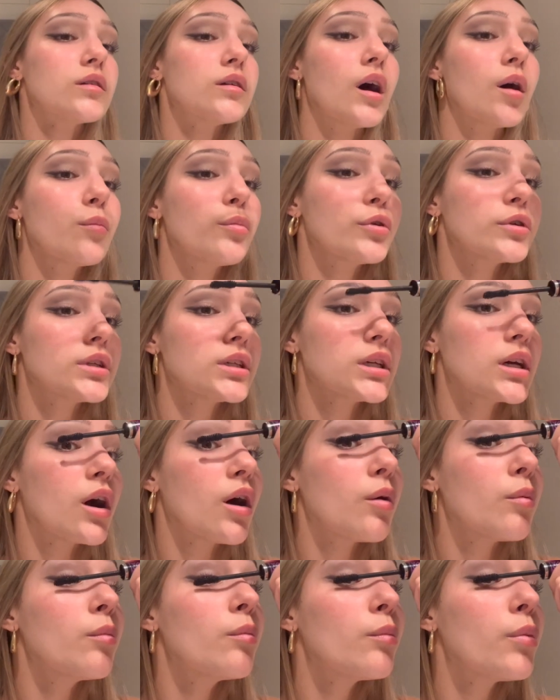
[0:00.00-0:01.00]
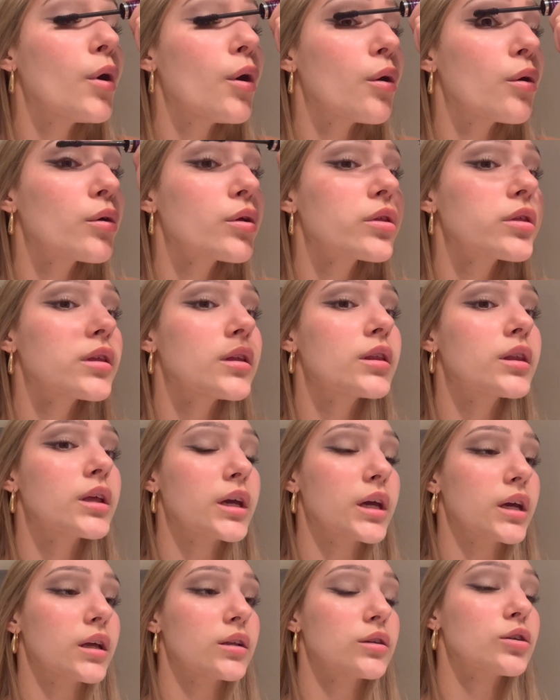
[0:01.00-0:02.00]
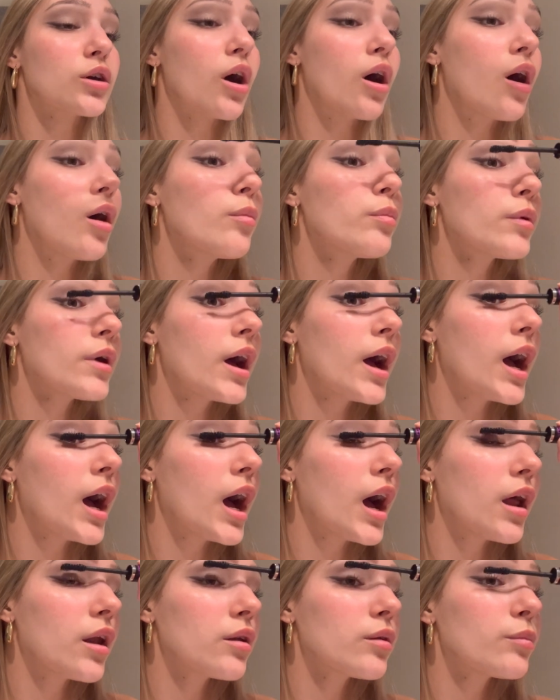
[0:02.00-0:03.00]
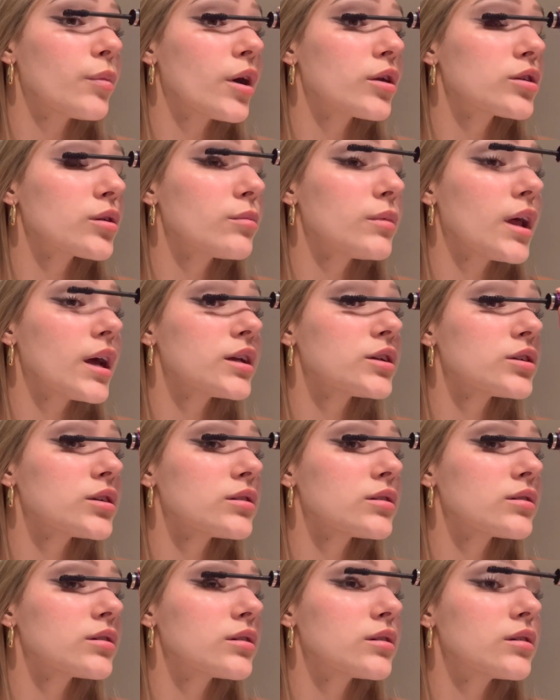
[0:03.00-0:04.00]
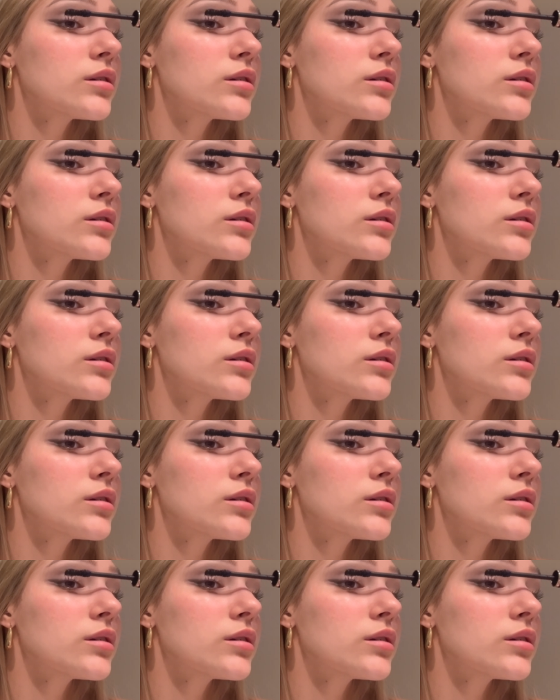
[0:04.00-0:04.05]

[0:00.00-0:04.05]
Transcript: I'm putting it on both the top and bottom lashes.